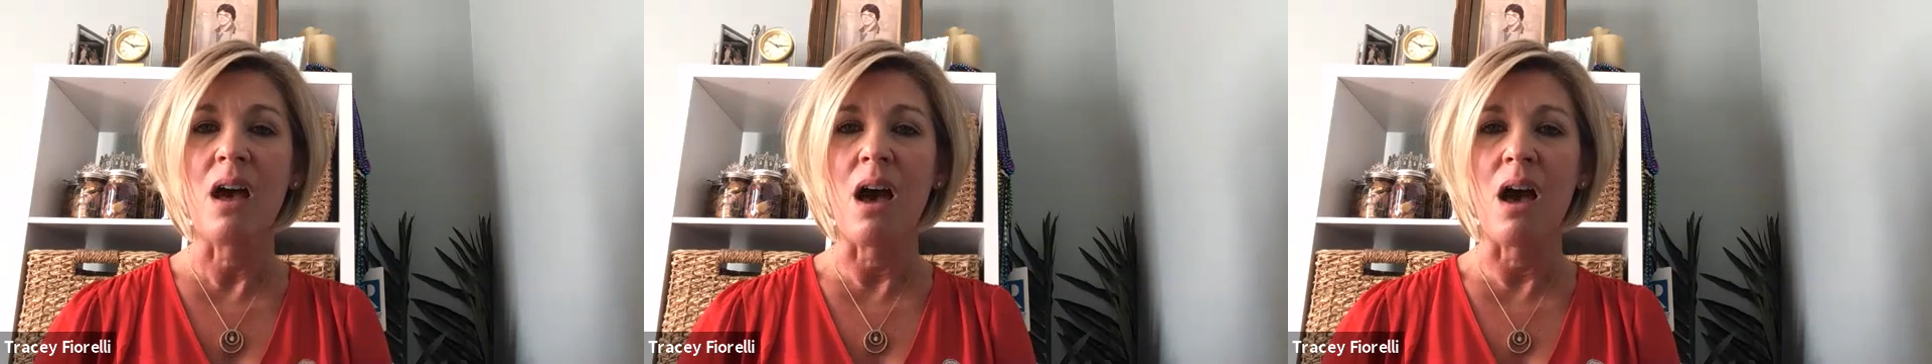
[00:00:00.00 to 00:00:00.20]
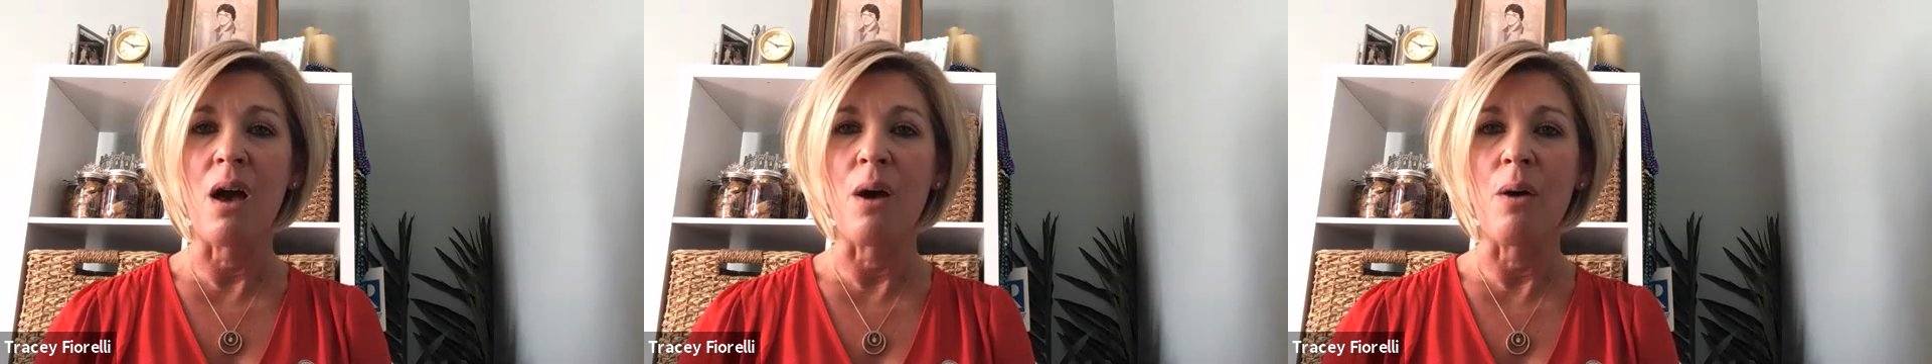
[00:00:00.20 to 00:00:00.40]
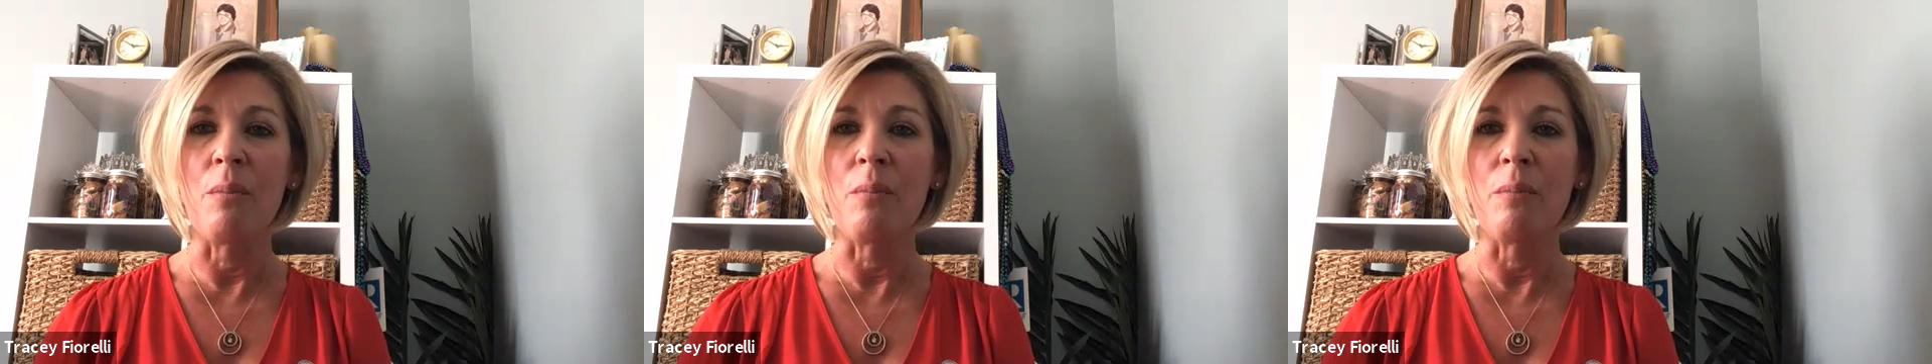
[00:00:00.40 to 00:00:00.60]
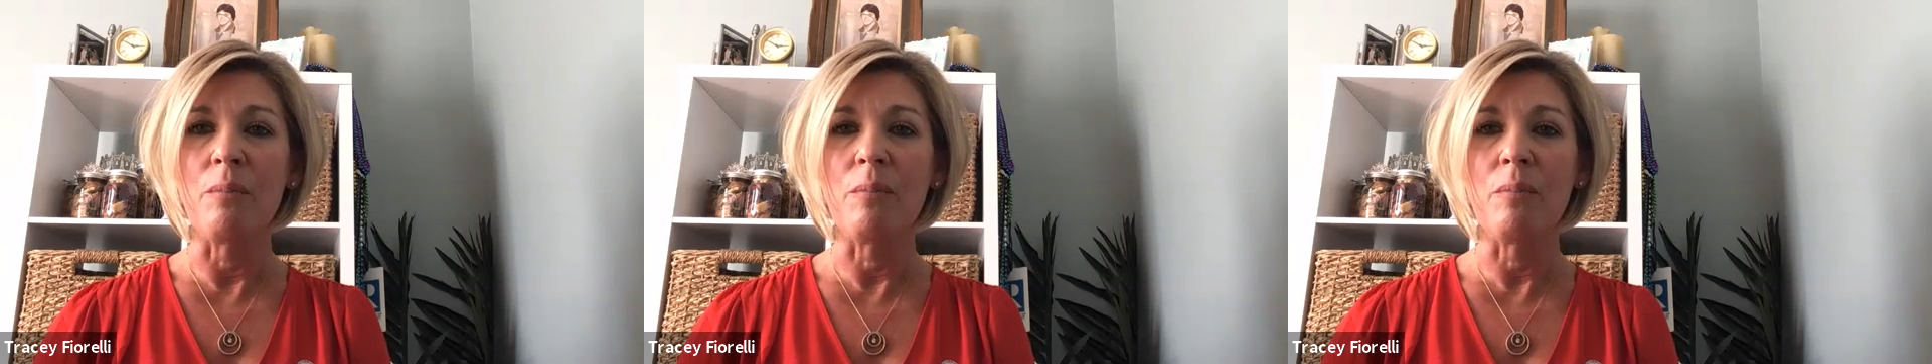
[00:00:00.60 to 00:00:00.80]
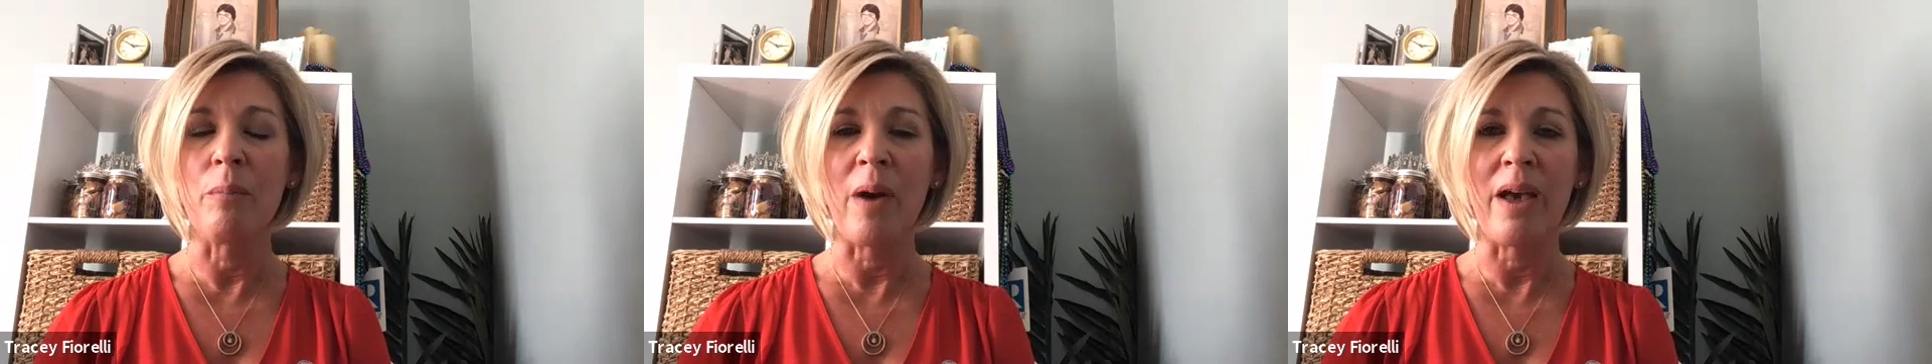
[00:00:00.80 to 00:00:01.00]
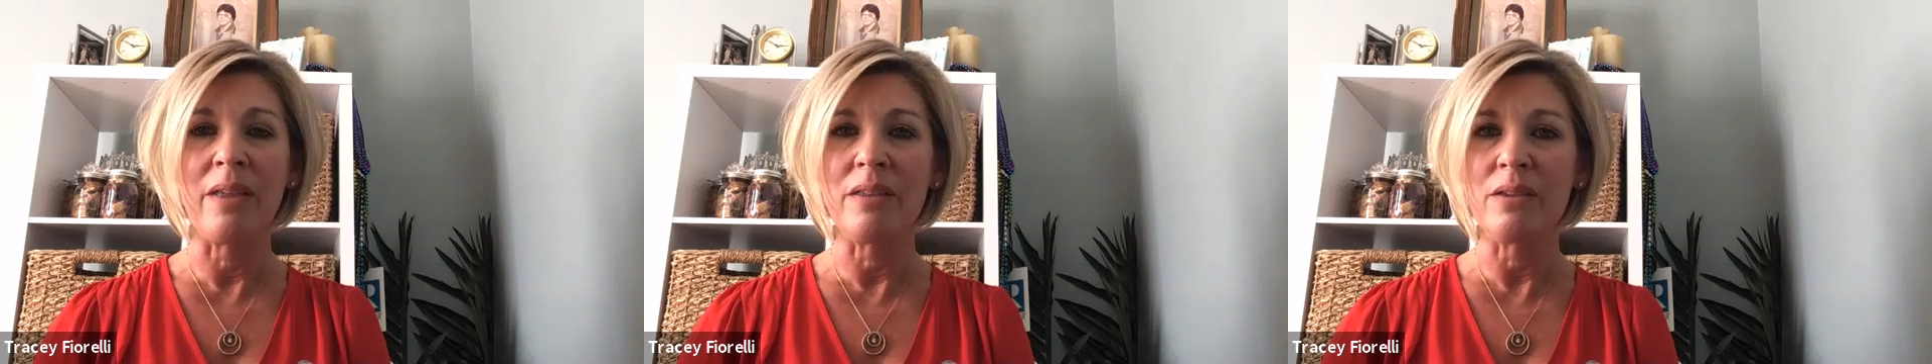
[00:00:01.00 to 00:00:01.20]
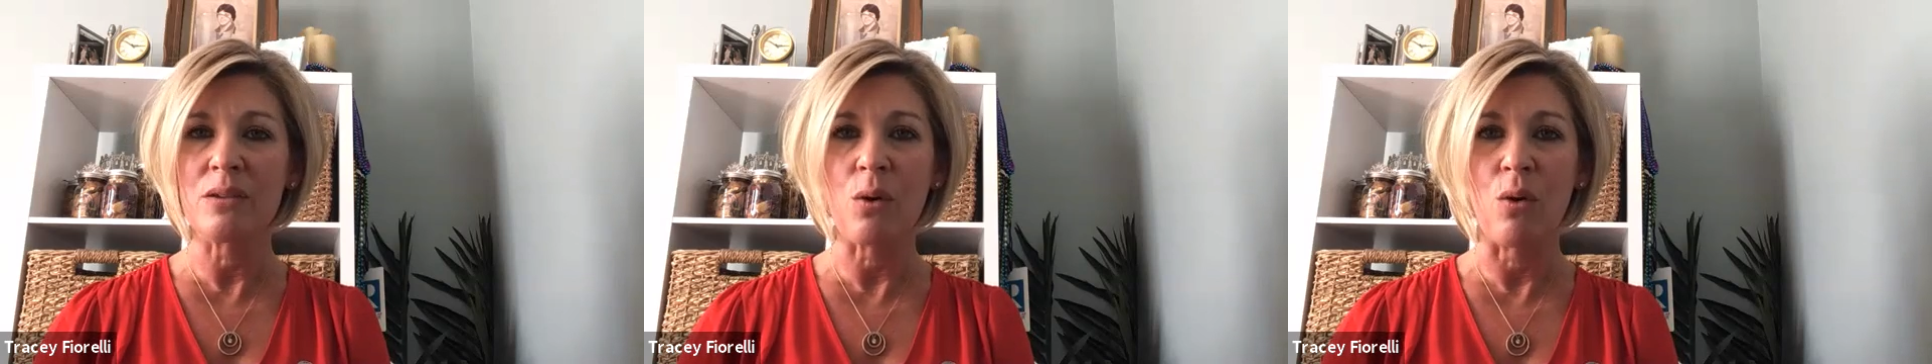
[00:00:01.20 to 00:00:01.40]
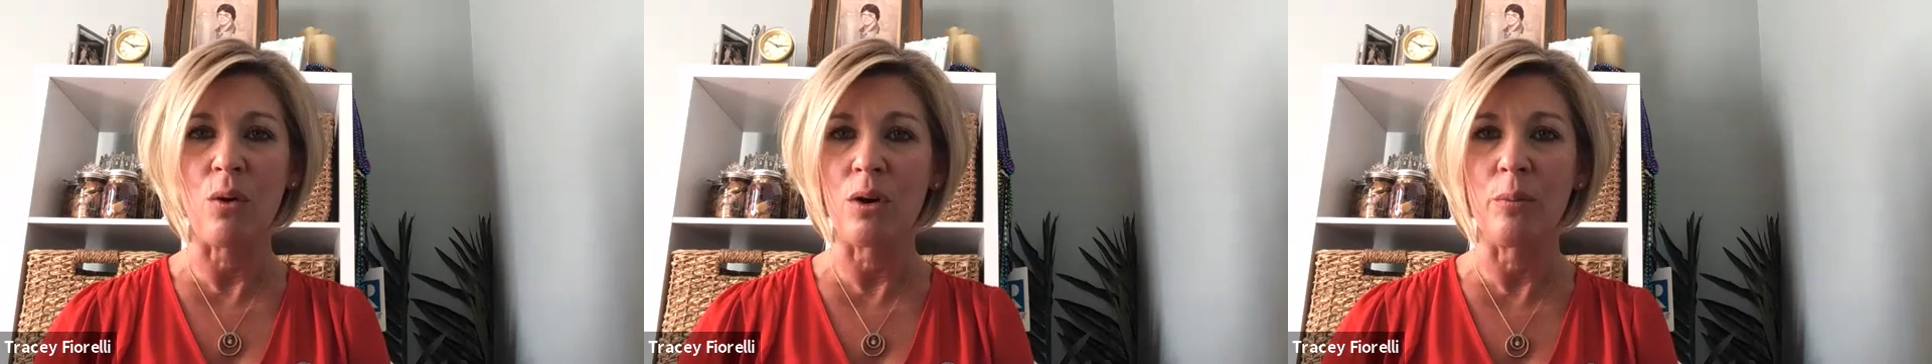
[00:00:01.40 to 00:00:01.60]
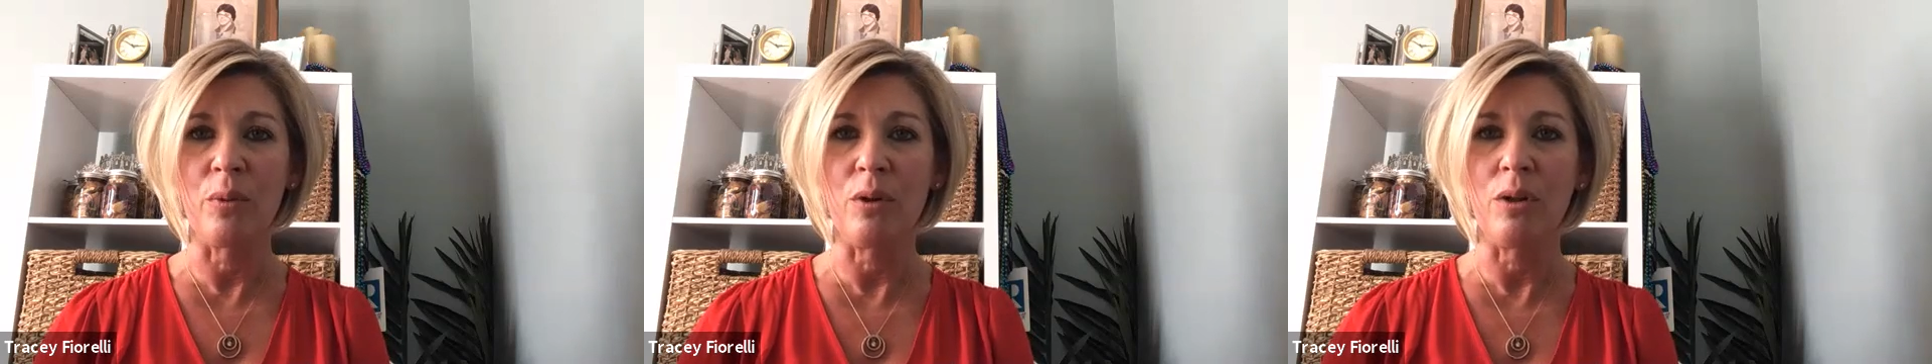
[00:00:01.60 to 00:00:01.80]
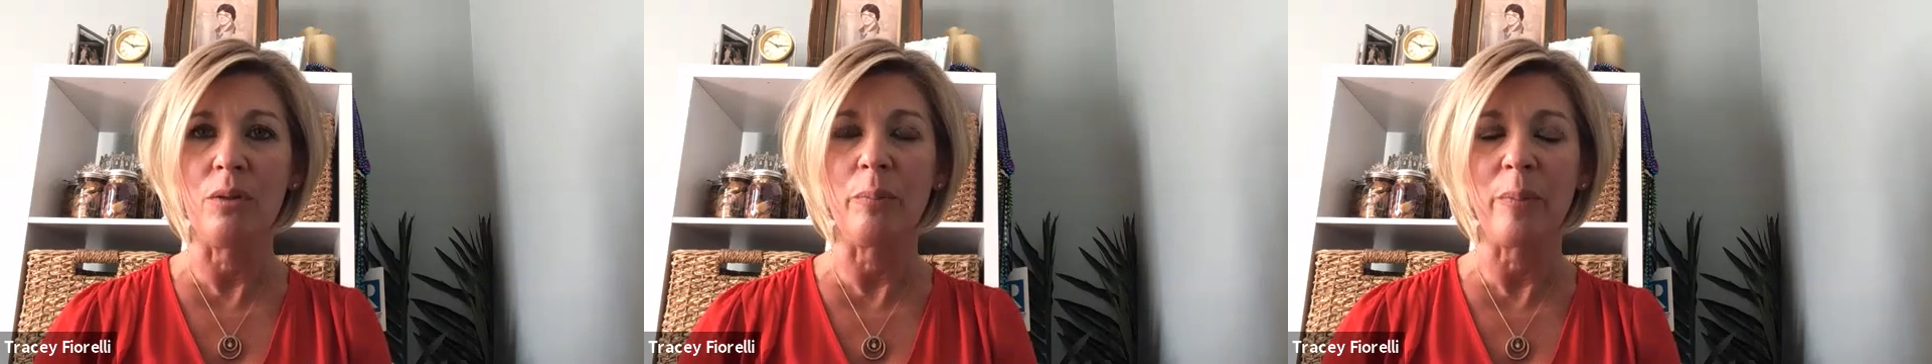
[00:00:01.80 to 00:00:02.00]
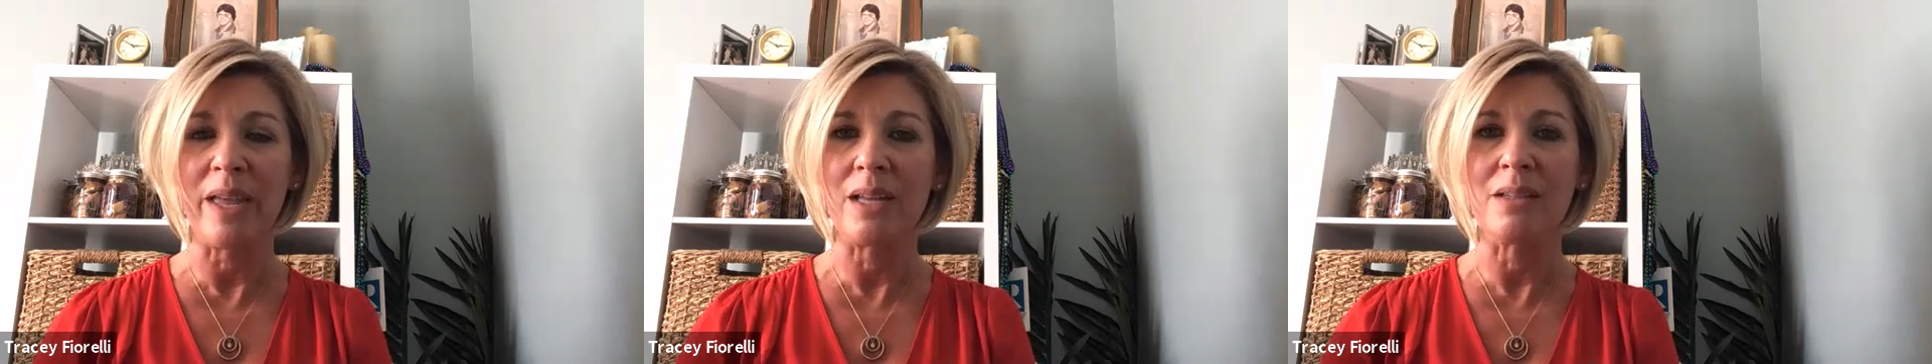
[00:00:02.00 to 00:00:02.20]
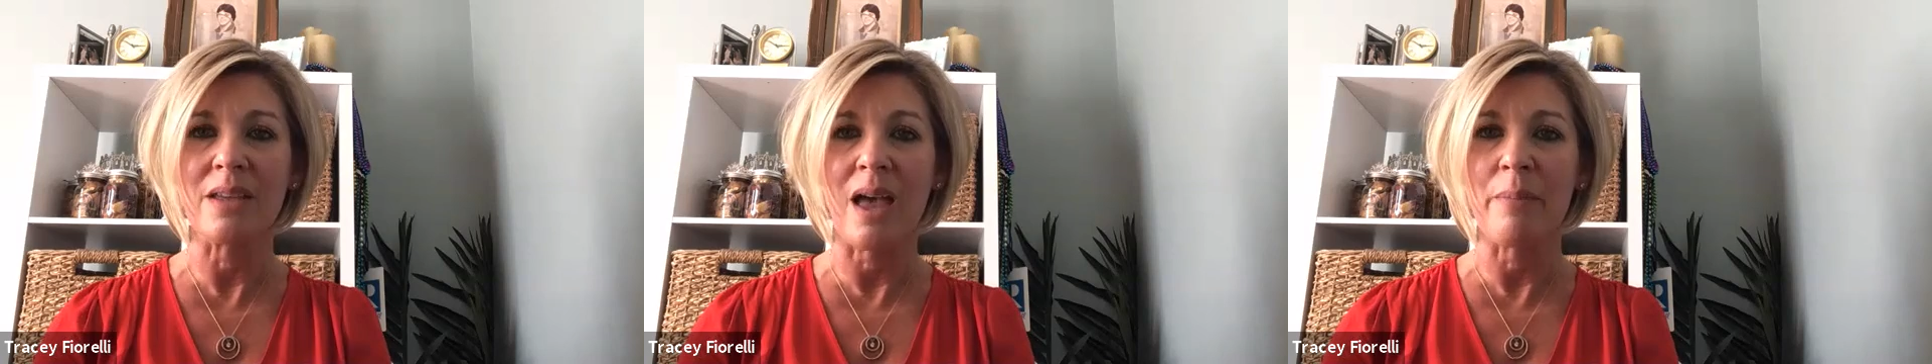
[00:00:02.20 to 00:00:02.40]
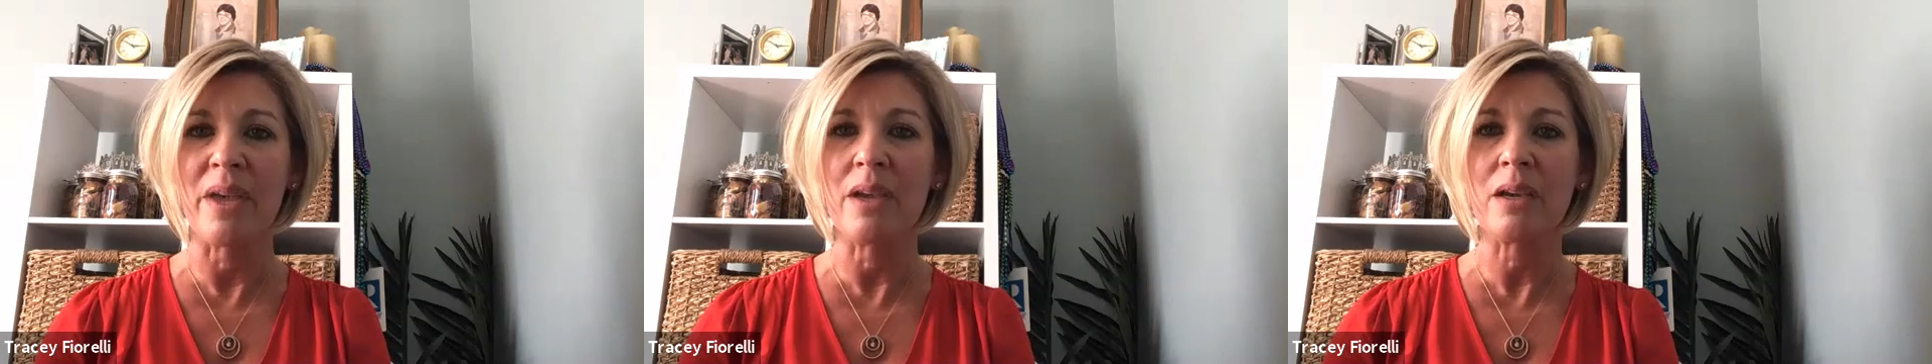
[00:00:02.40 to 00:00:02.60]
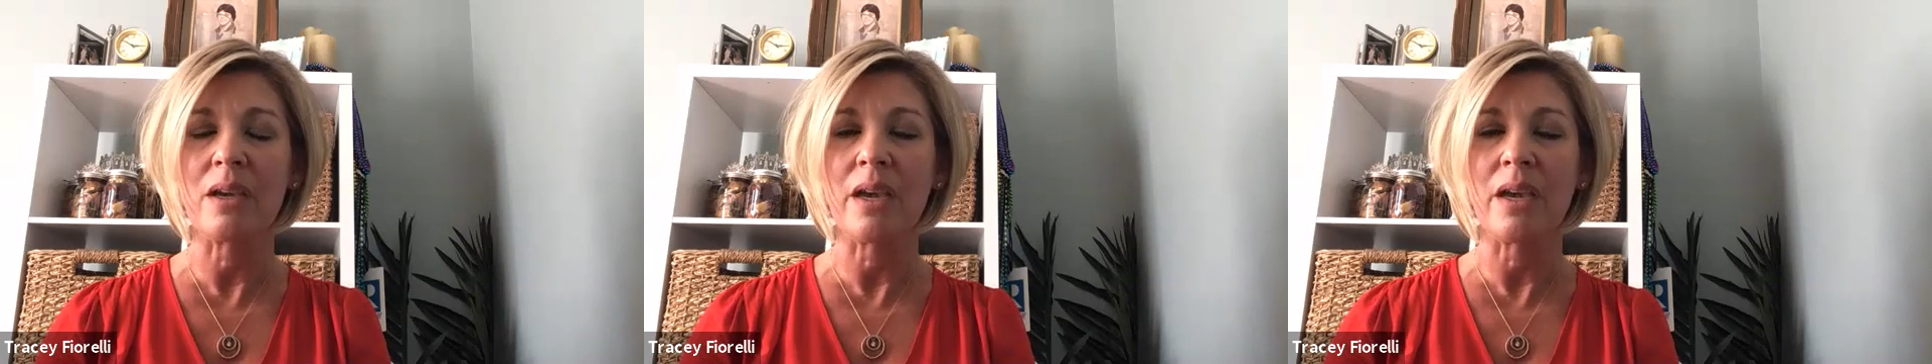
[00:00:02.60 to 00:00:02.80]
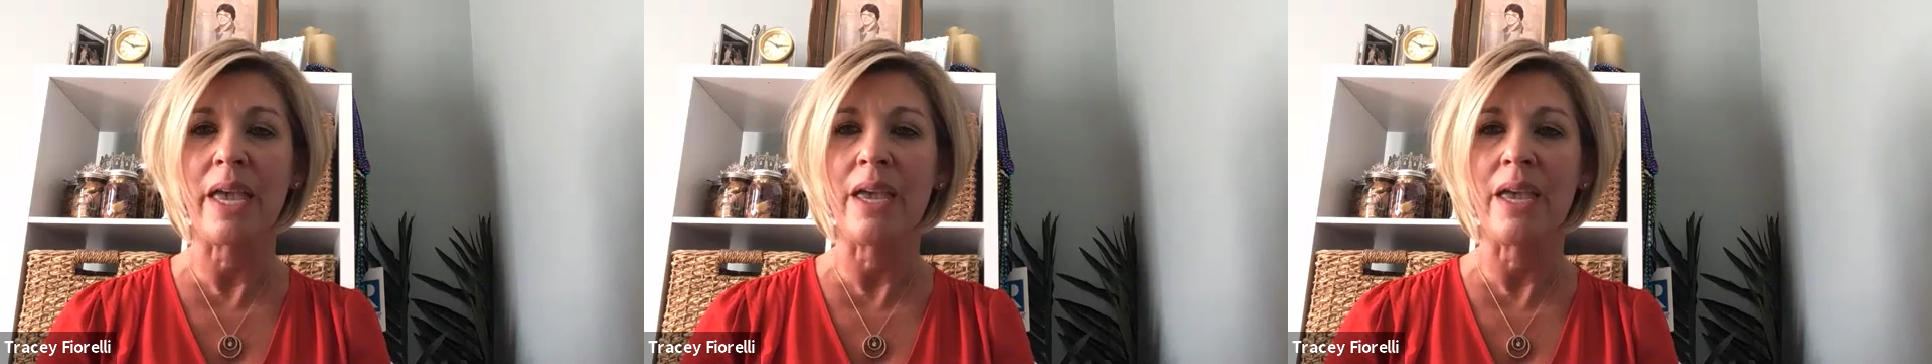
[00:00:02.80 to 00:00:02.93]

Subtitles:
by this horrible pandemic